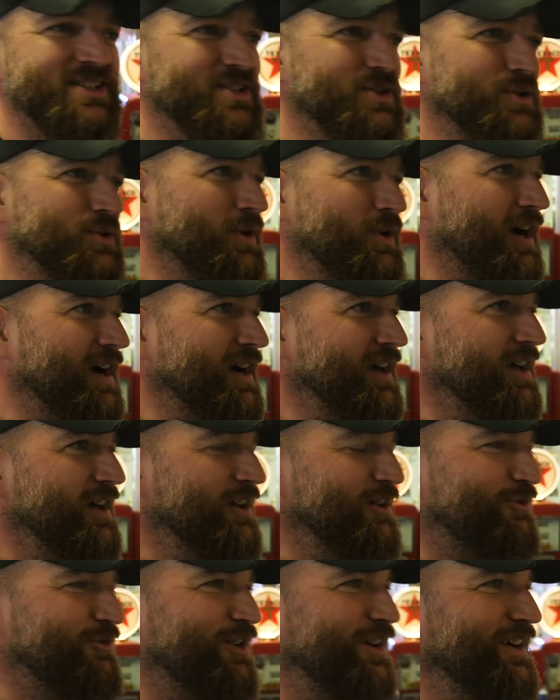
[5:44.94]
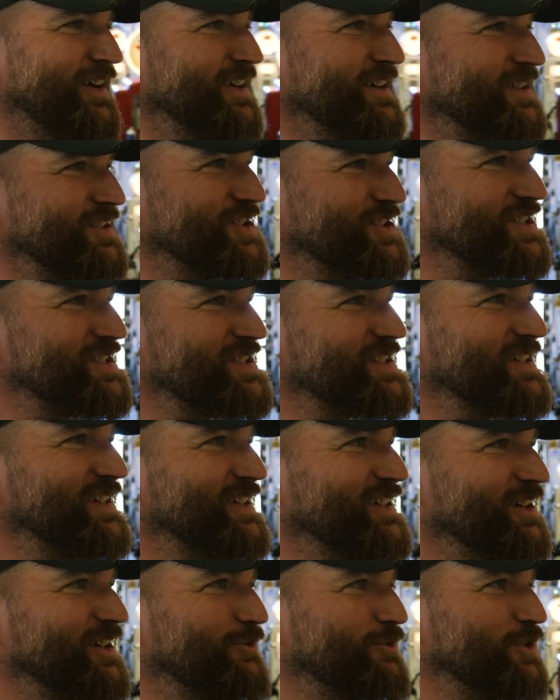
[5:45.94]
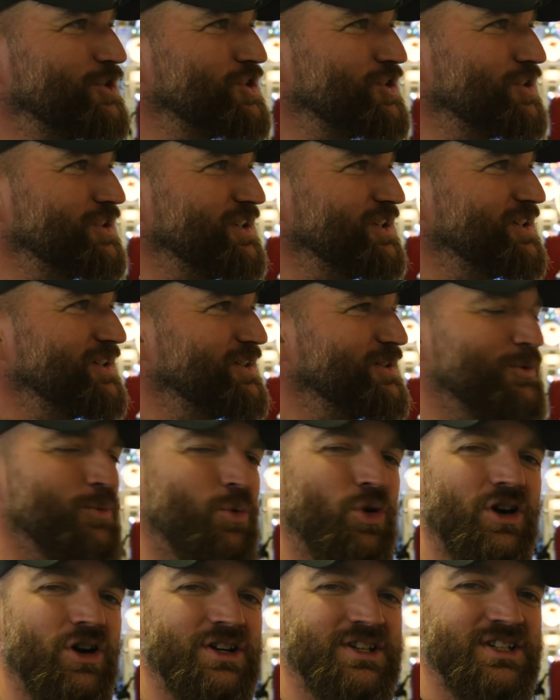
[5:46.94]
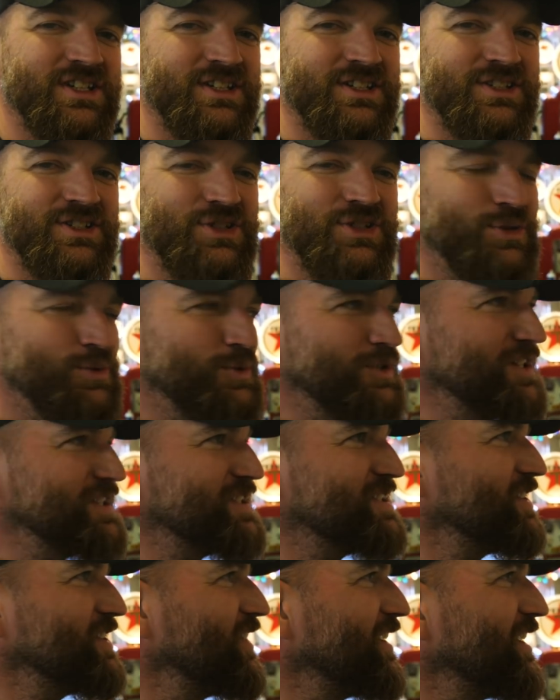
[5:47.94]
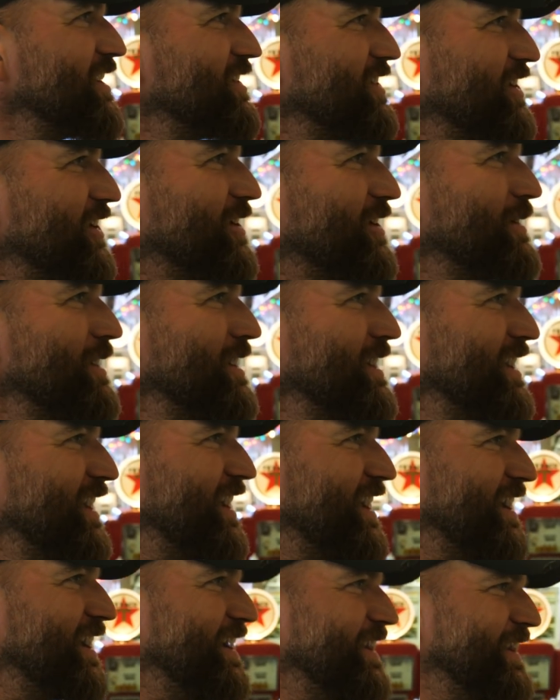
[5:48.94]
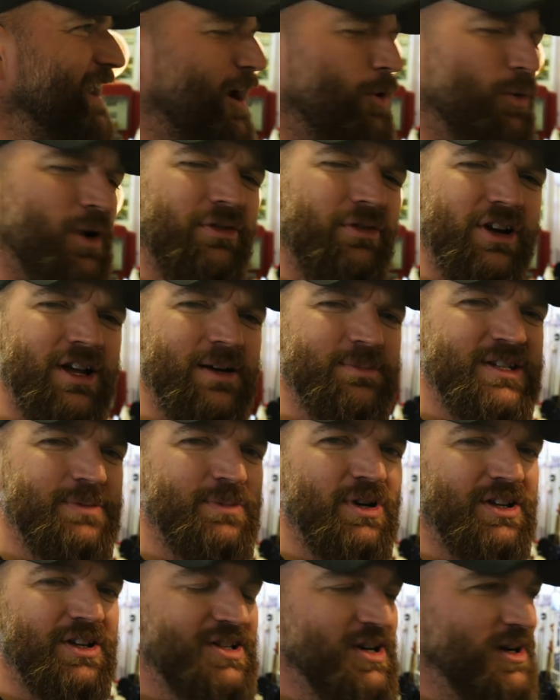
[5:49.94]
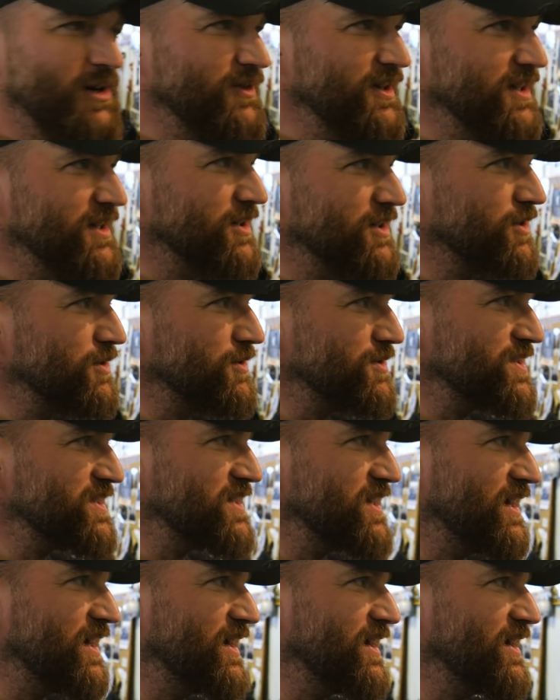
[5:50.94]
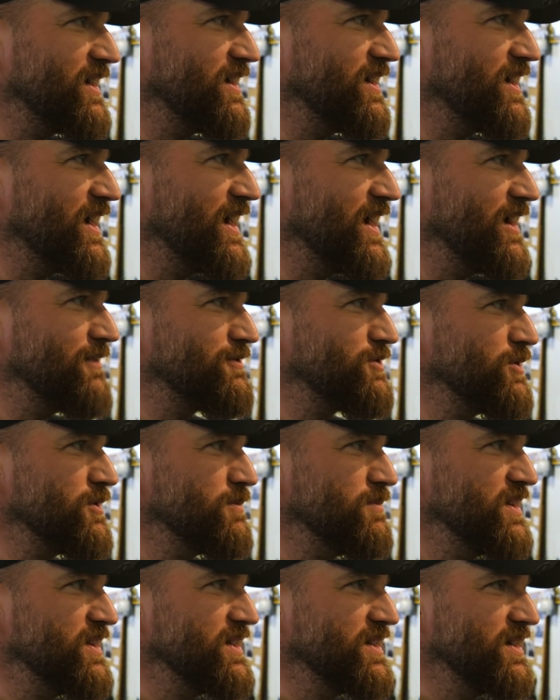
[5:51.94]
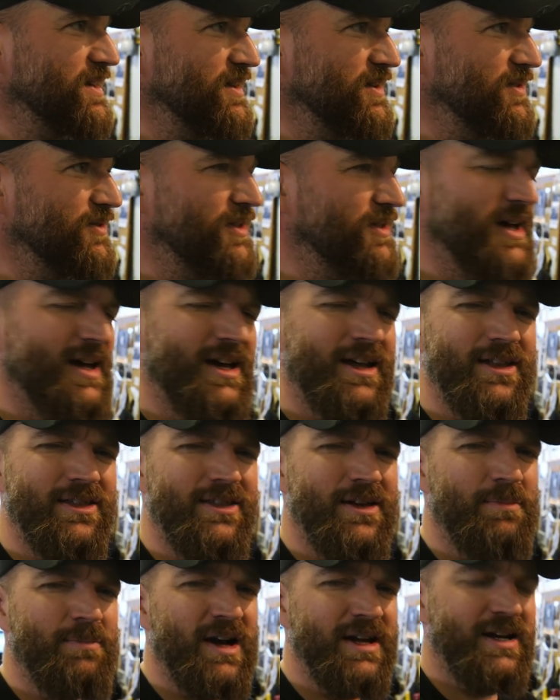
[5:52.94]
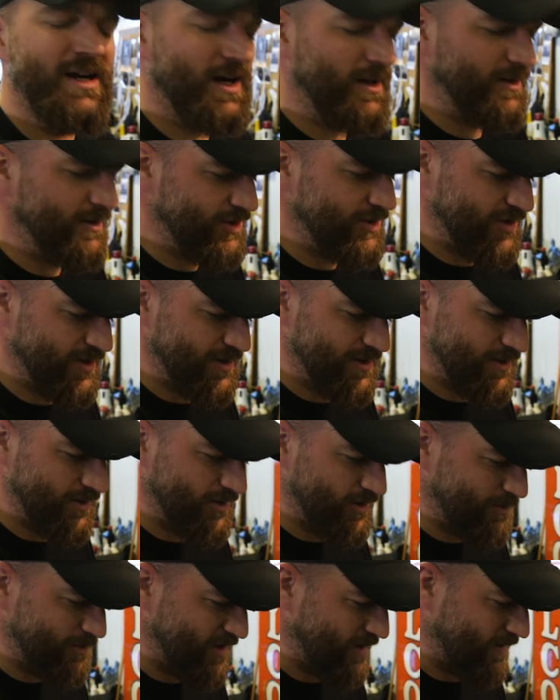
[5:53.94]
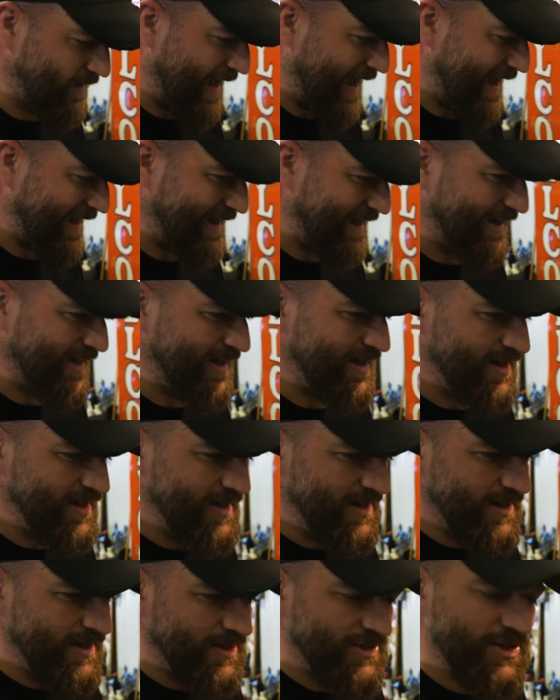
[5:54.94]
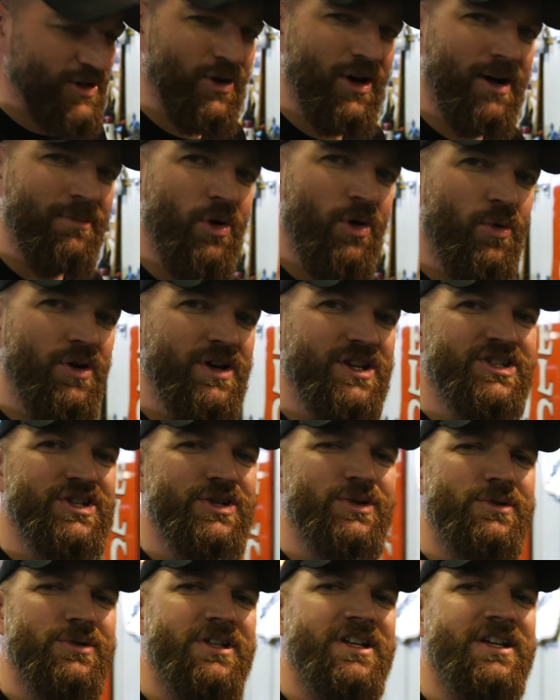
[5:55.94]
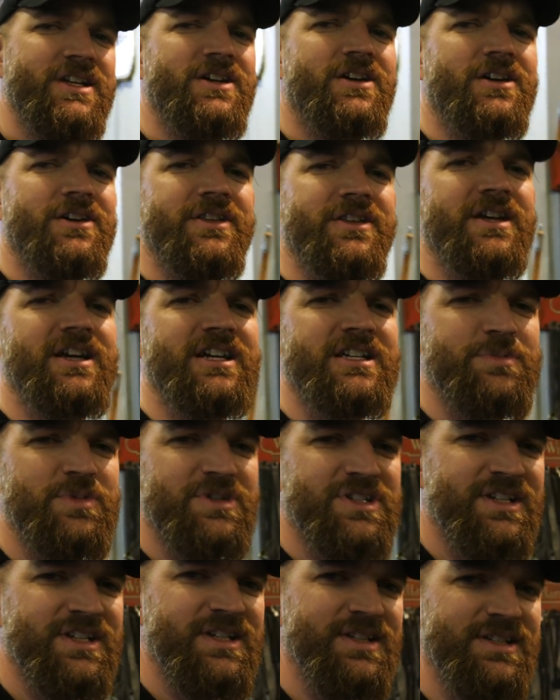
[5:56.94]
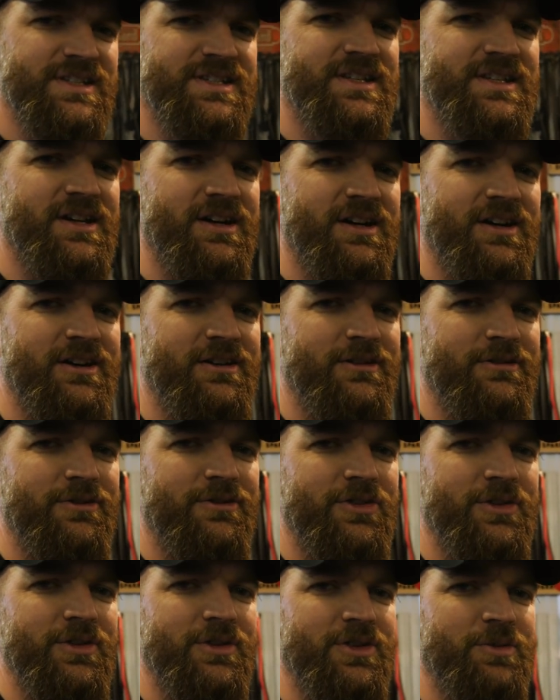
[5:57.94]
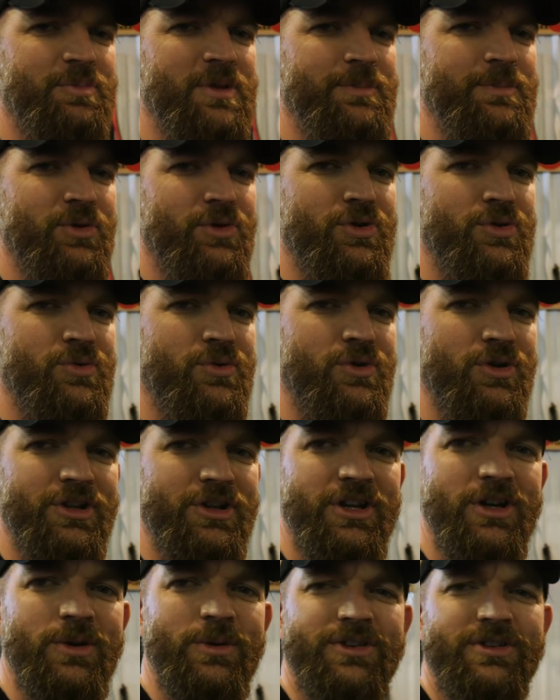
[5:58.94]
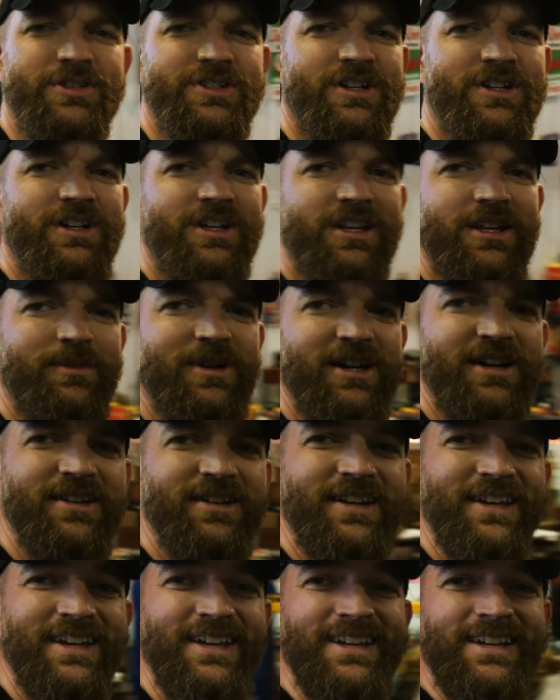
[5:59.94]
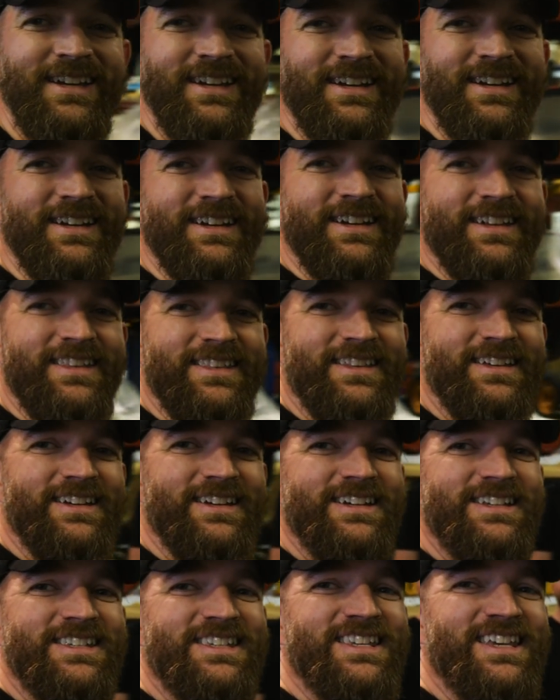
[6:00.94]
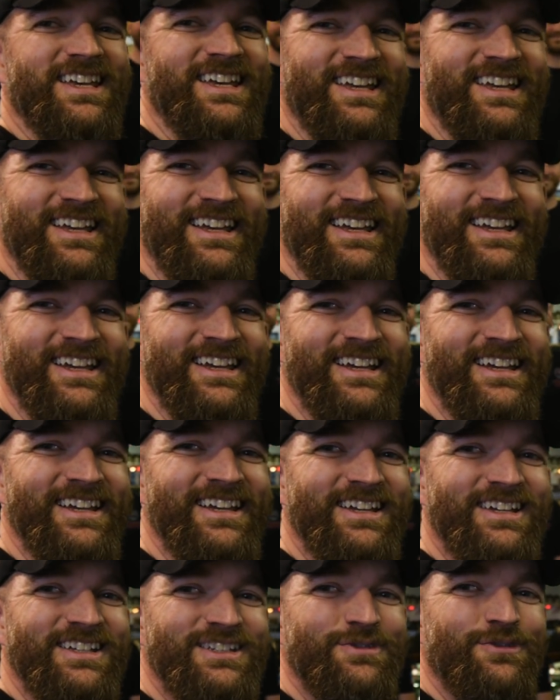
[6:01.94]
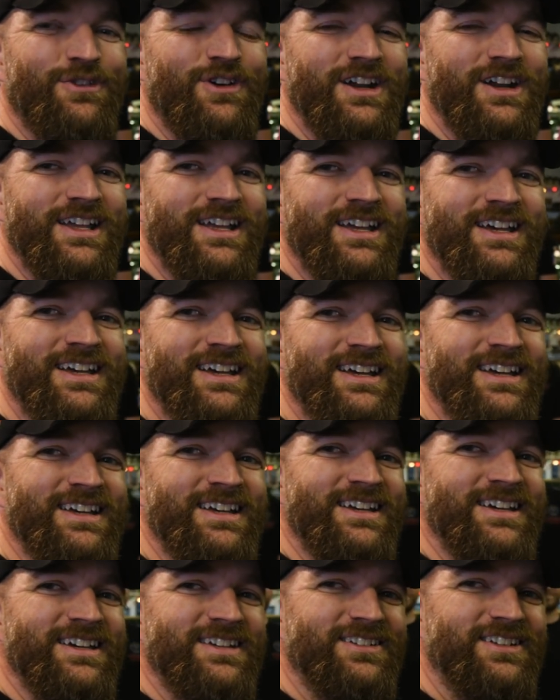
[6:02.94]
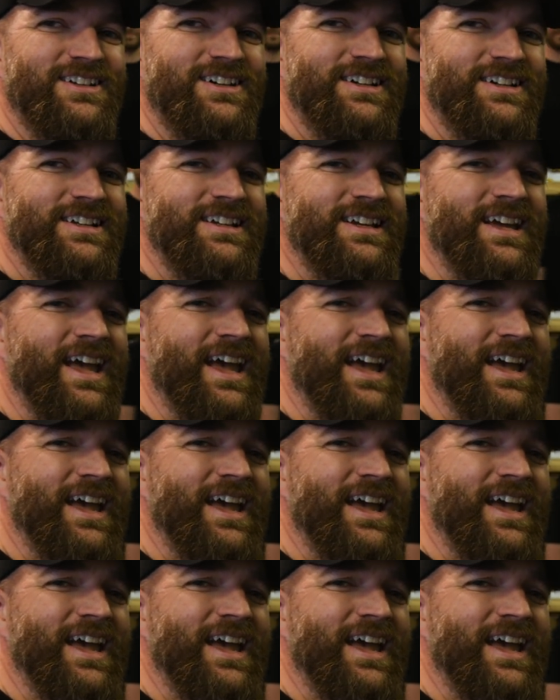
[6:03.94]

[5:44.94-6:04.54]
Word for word: so I have just officially walked into Disneyland here. Uh, now, whenever it comes to military vehicles, uh, I have to admit that, that my knowledge is a little bit lacking. So I'm going to lean on the expertise of the, the people who really know what they're talking about. This is Frank and Lonnie